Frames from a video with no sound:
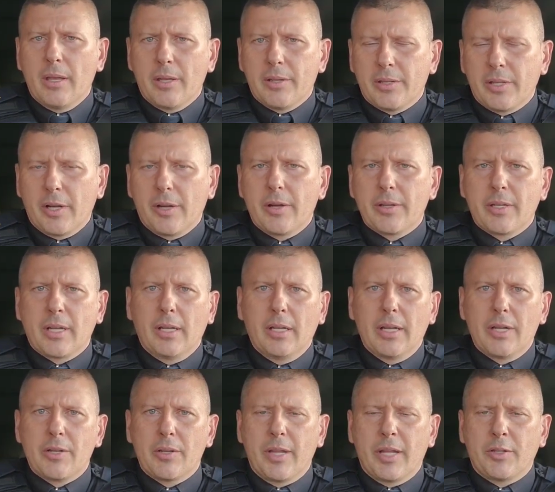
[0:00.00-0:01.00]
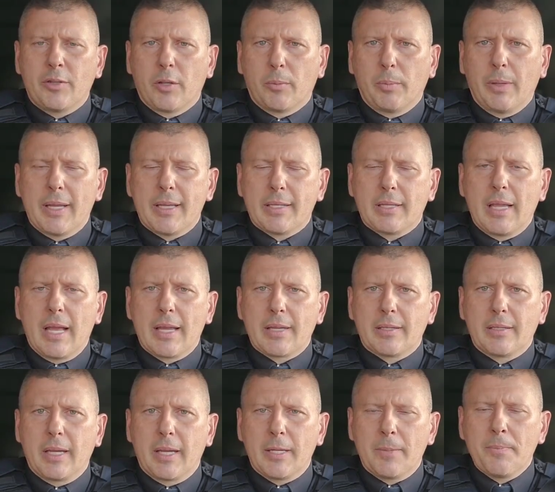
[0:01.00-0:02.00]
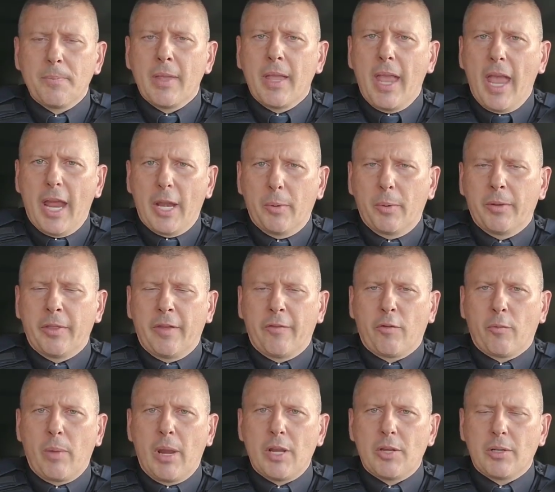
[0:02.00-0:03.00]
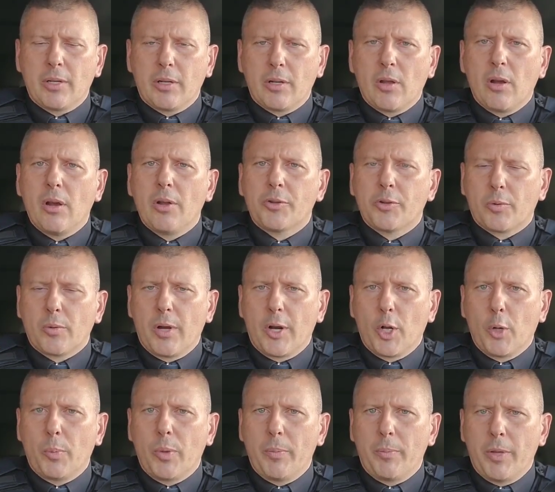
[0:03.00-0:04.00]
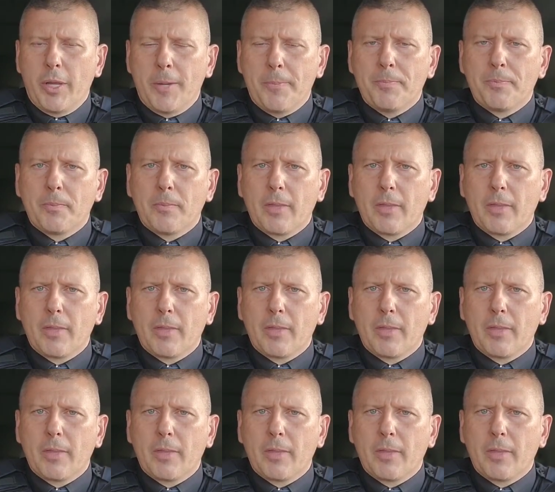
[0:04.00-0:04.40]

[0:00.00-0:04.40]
serious collision that took place last night. Anyone with information, call Toronto OPP